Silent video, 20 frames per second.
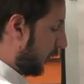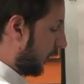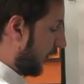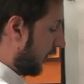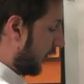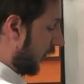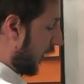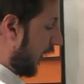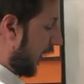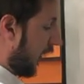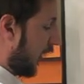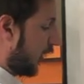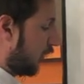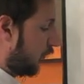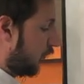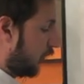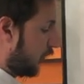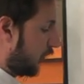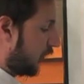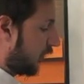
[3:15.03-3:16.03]
We've got our
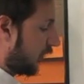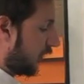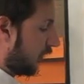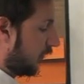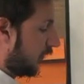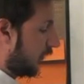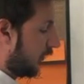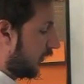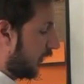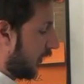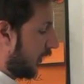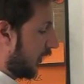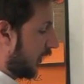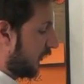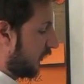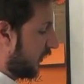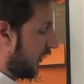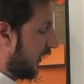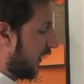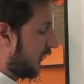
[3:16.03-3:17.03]
100s, our
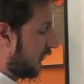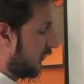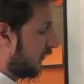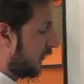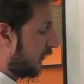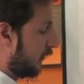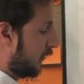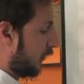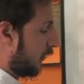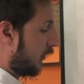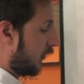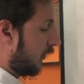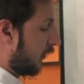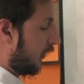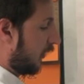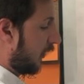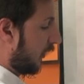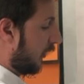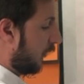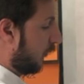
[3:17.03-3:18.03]
10s, our